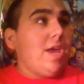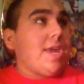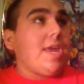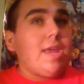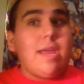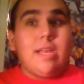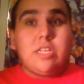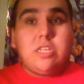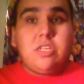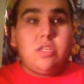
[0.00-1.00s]
he is
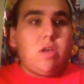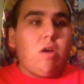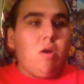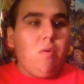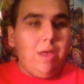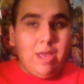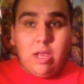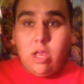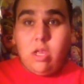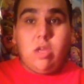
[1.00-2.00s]
so
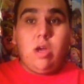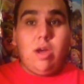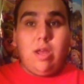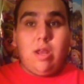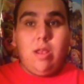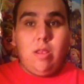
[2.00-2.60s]
good.